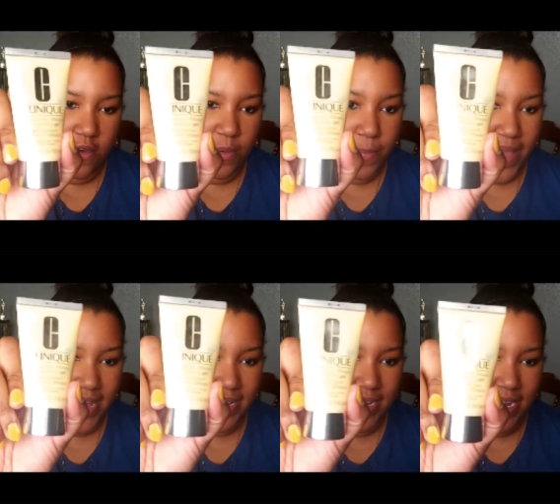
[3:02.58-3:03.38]
Gel
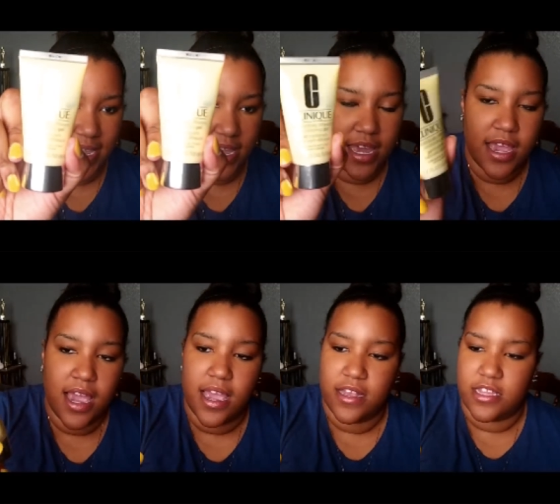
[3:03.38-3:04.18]
by Clinique,
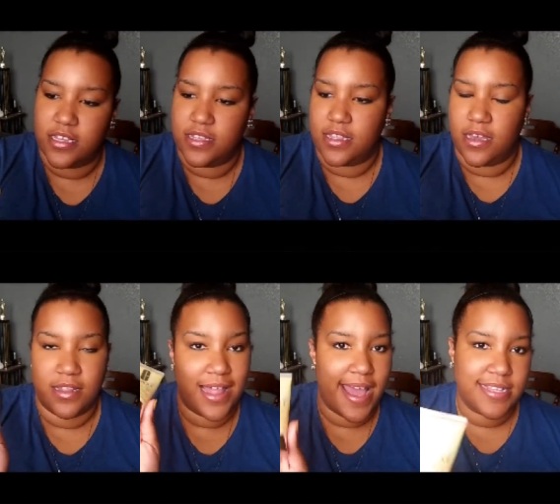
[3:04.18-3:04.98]
which is
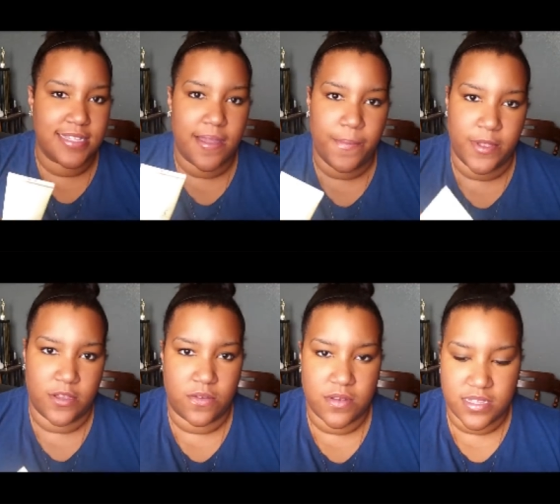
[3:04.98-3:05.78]
the last step
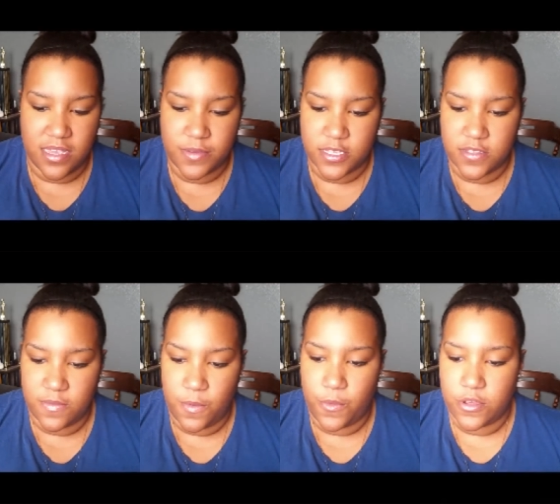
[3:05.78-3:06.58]
in the three-step
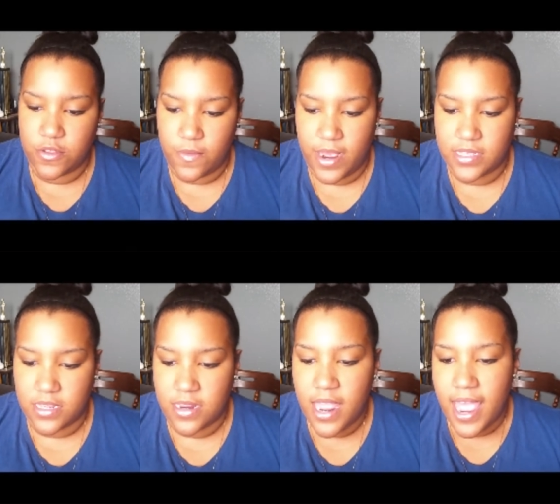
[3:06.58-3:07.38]
system, the
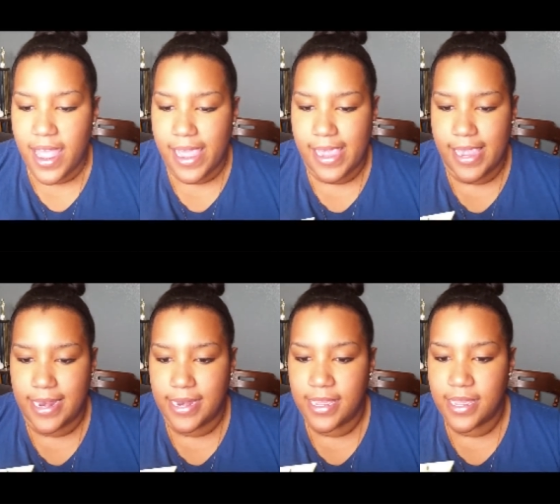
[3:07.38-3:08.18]
moisturizer.
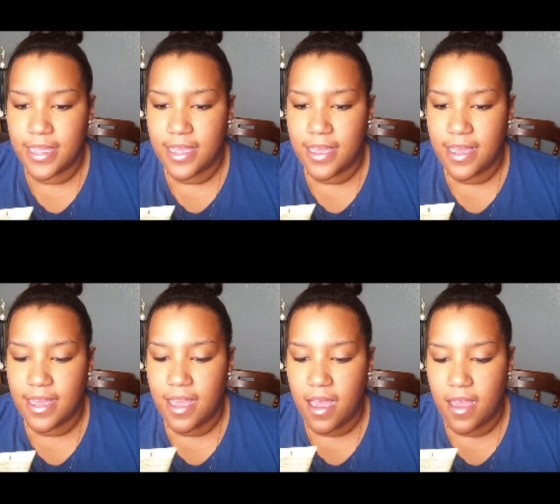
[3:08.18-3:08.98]
And
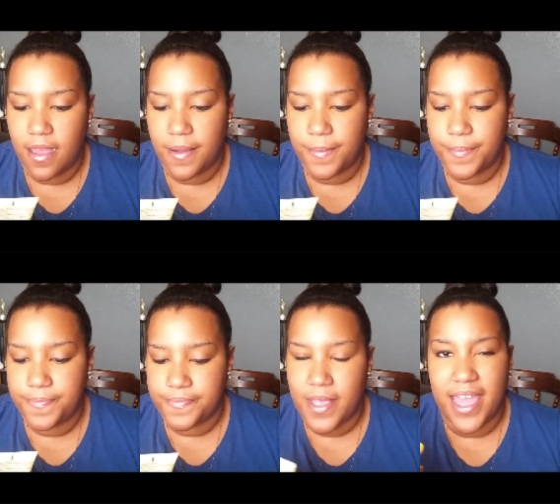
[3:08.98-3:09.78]
um,
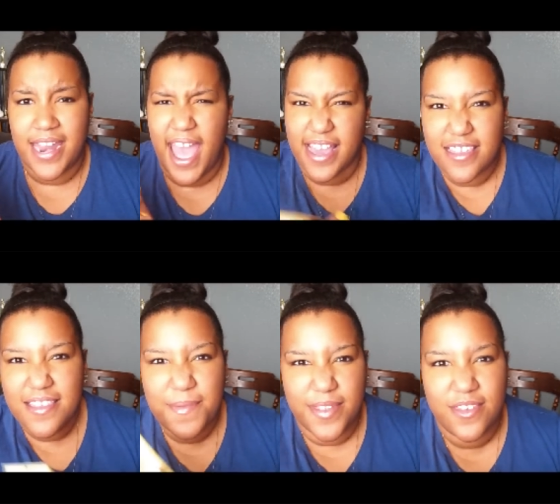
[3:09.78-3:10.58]
I had
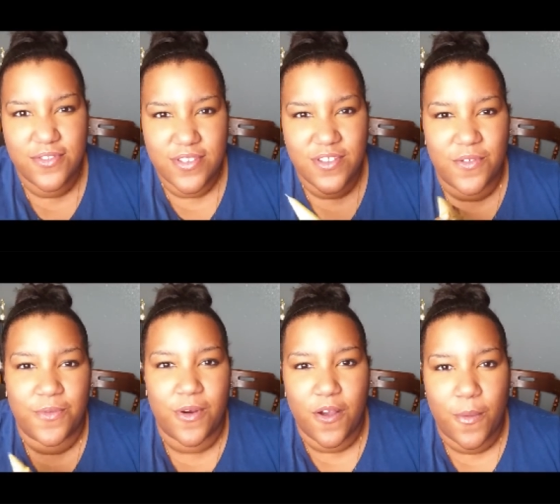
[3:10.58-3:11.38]
actually been using the
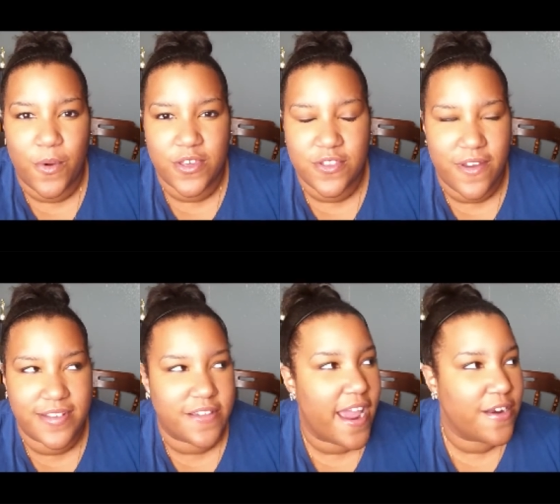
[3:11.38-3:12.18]
wrong
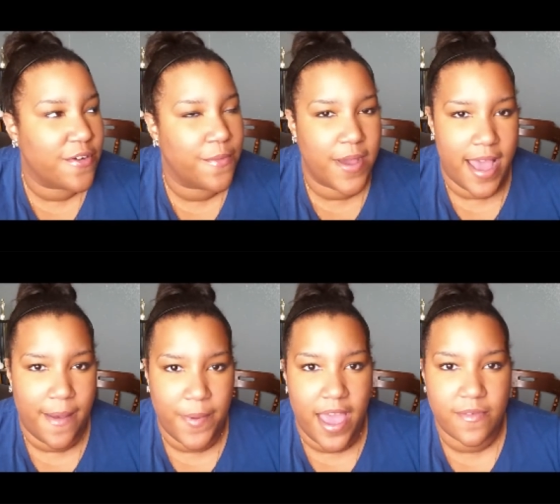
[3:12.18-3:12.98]
moisturizer. I don't know what
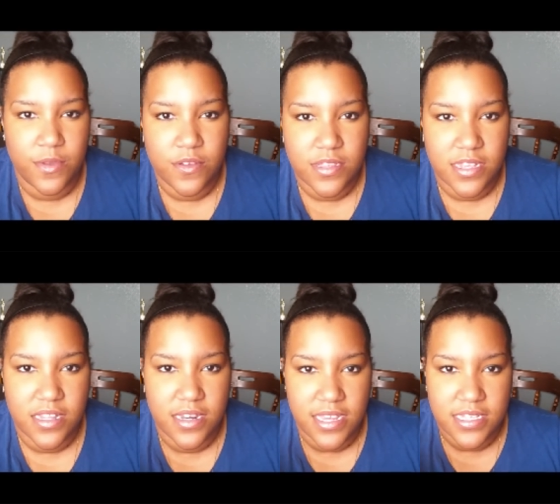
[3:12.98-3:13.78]
happened. I've been using the
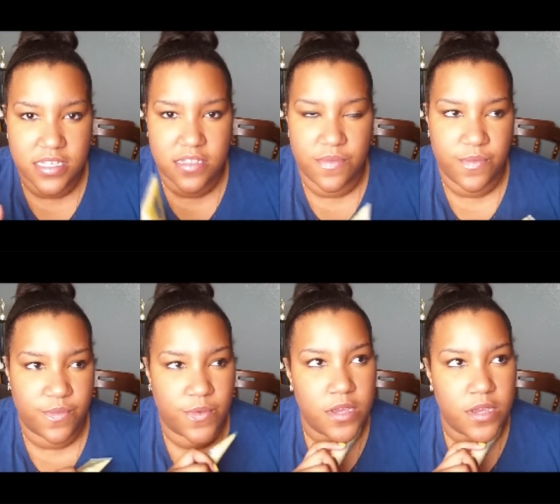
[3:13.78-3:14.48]
Clinique system